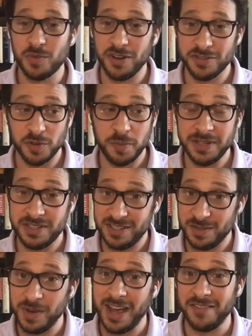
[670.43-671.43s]
we're also a
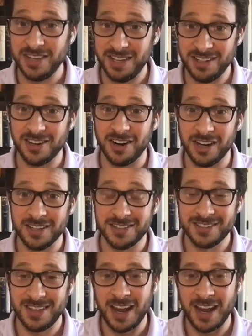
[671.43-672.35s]
business and we have to hit targets.